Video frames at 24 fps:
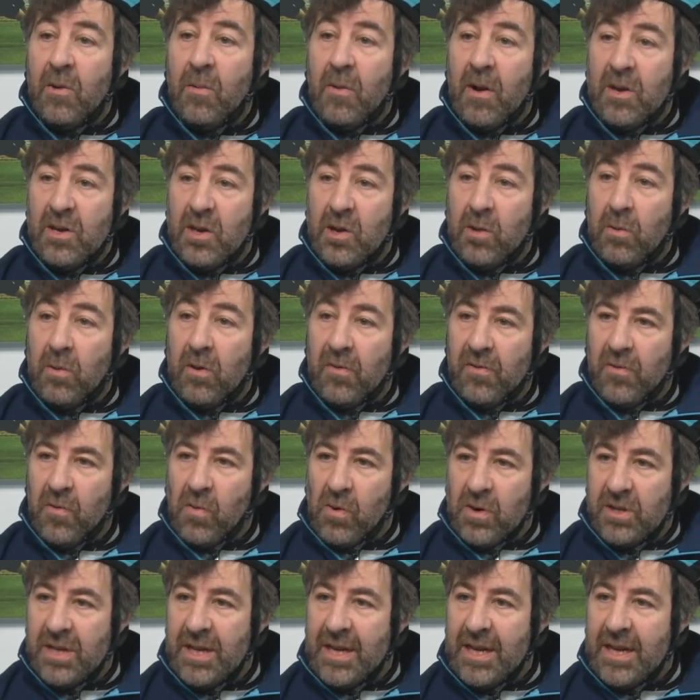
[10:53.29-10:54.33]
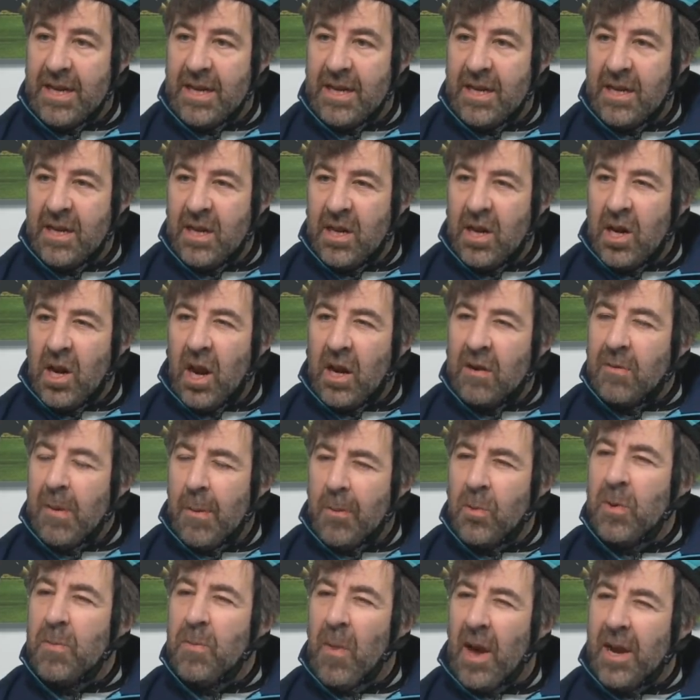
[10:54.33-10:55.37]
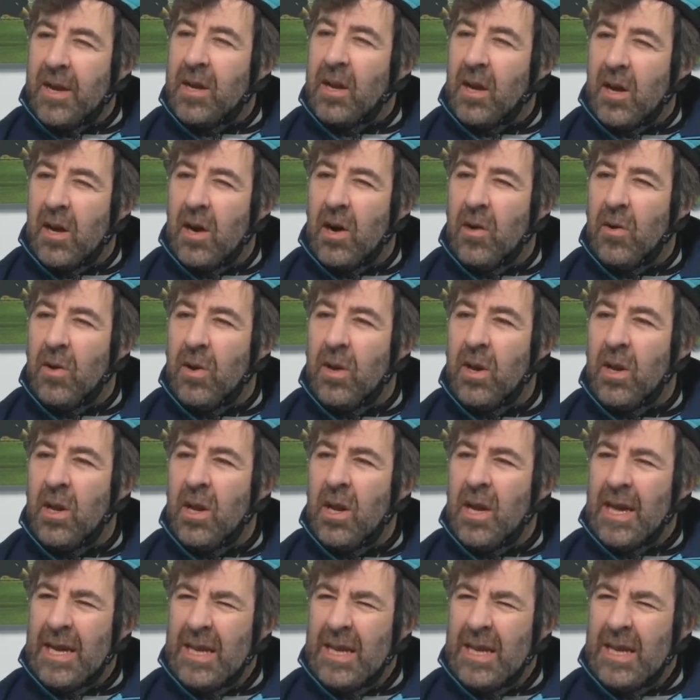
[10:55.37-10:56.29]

when you were 14. Yeah. I can remember with Michael Owen, yeah.